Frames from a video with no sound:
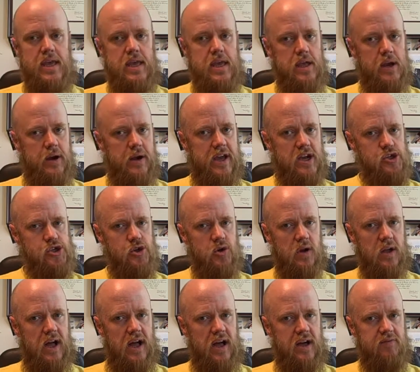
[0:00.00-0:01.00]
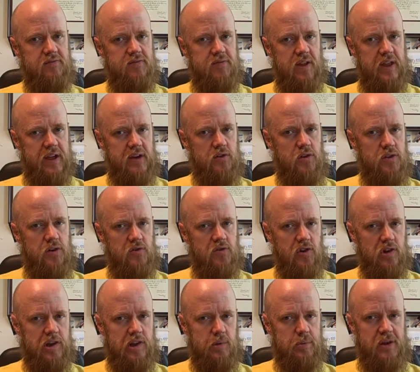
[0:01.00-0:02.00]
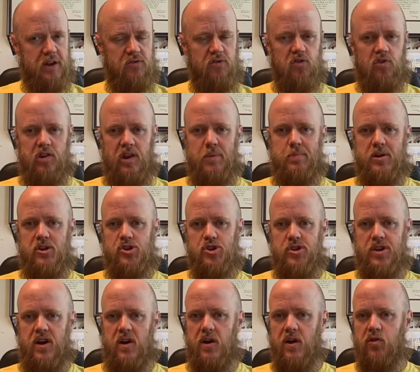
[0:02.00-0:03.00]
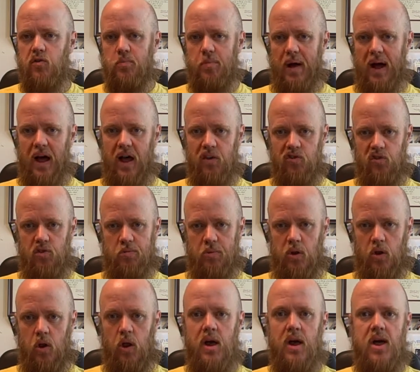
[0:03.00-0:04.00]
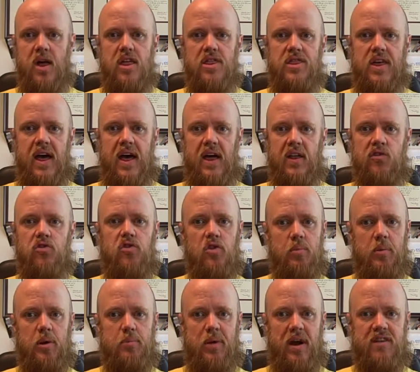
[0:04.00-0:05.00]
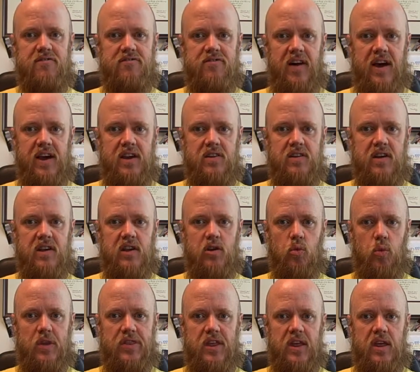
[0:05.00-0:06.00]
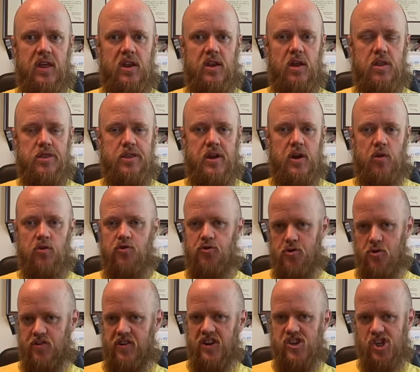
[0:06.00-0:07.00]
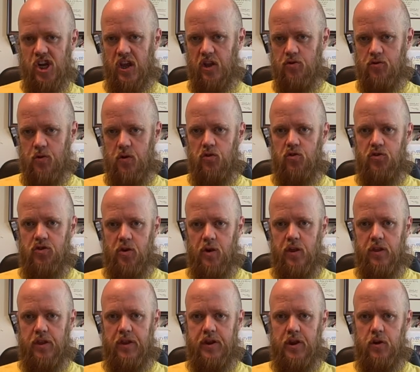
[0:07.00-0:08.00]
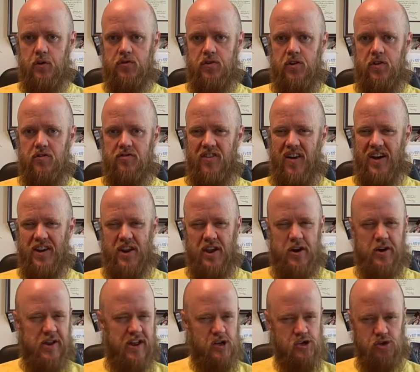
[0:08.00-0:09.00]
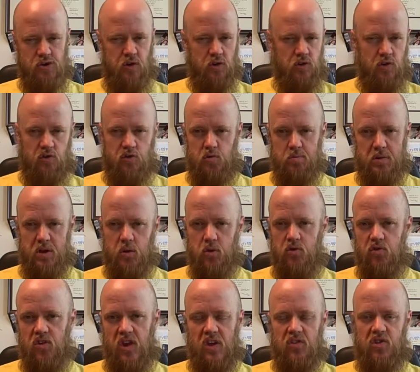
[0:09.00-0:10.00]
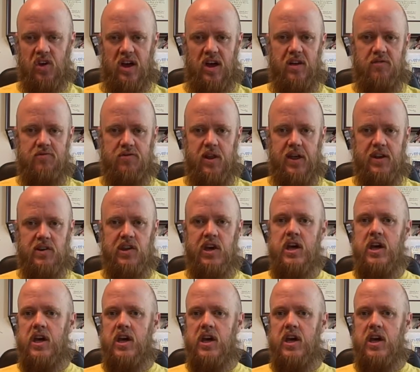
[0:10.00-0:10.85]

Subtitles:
International conflict, there's a little bit of slippage there. It's possible that someone might find it within their strategic interests during the year to define international disputes as conflict.